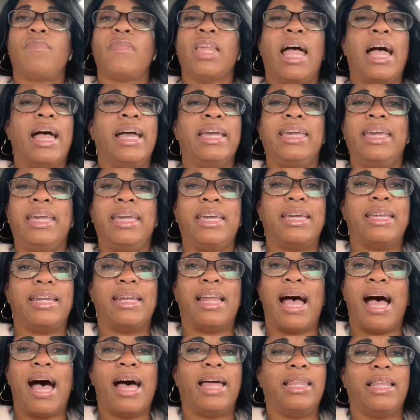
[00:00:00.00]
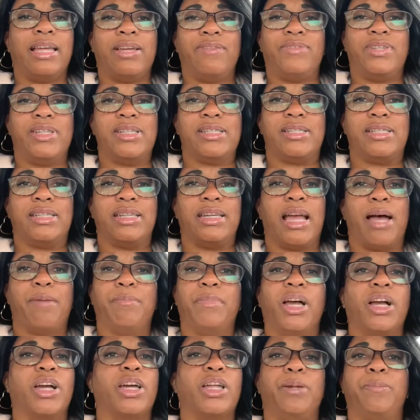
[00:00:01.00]
Again, I love Disney. I'm
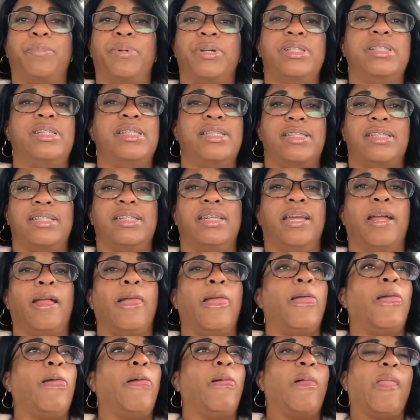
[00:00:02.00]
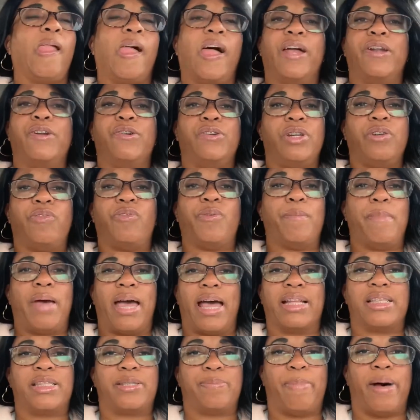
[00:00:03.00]
not going to put Disney underneath a
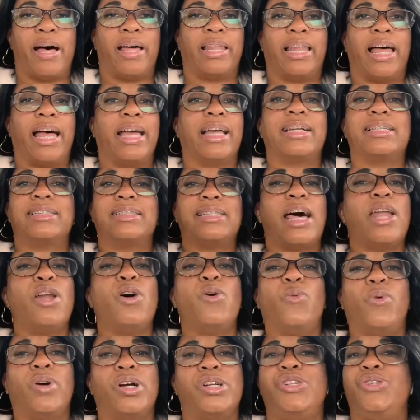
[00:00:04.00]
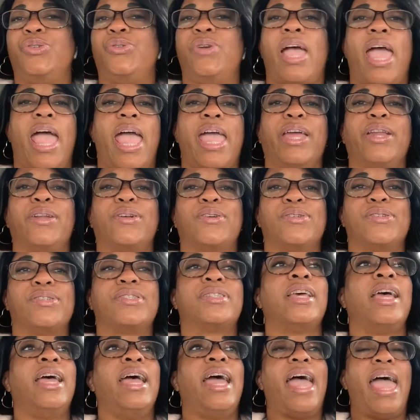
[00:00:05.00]
bad spotlight because I don't want you
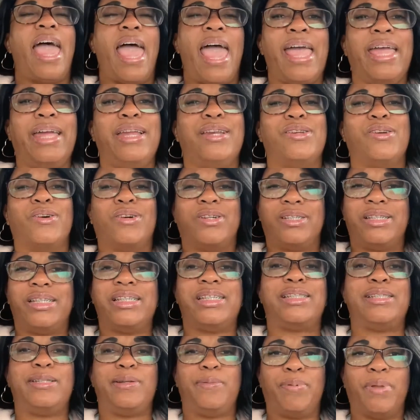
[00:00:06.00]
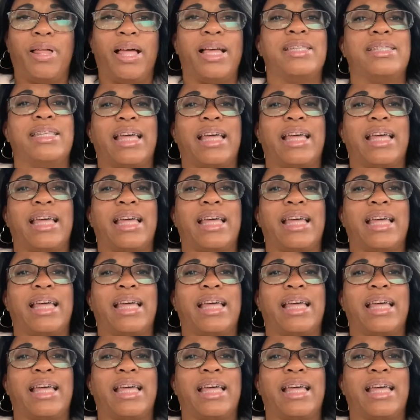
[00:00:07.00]
haters hating on Disney Plus.